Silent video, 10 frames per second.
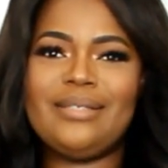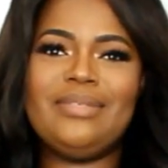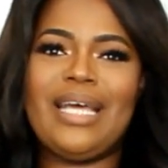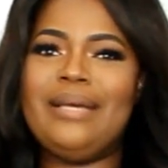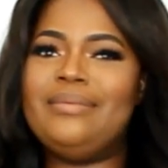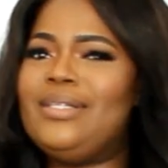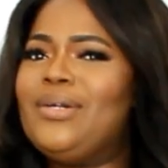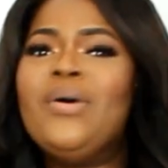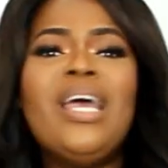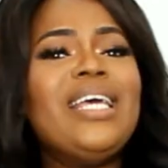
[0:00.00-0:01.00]
sometimes
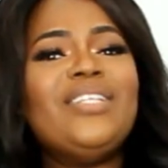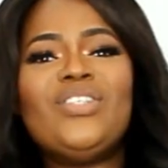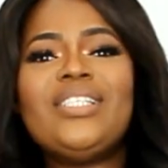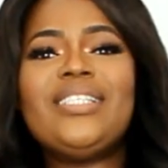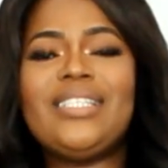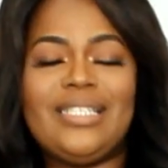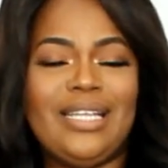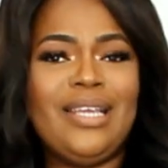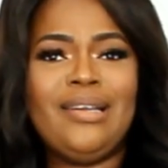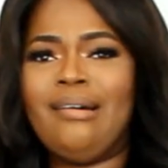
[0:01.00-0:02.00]
it's just
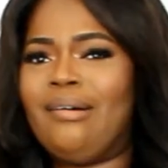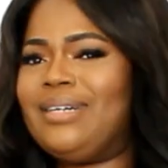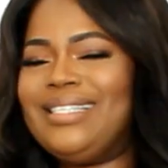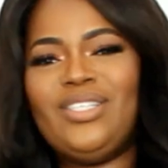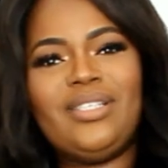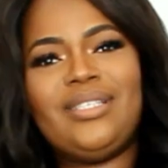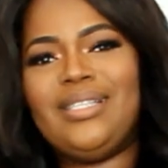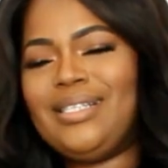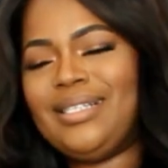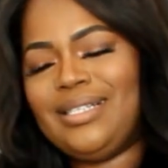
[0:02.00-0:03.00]

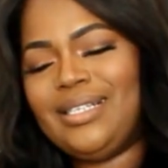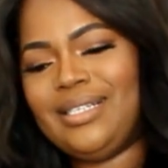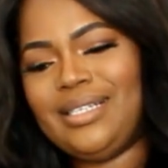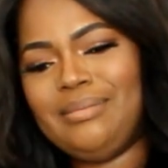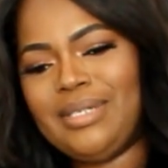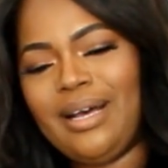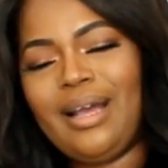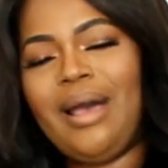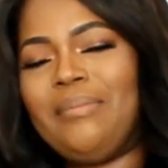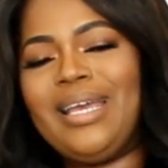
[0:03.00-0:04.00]
the seams
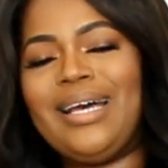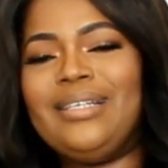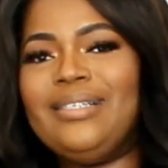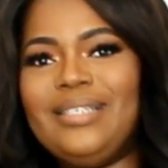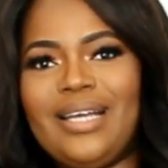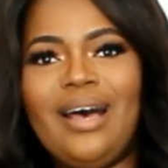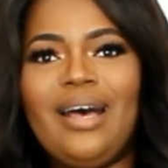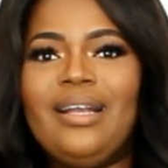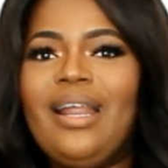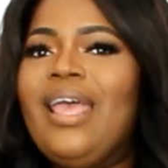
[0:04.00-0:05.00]
are coming
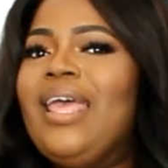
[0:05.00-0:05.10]
undone.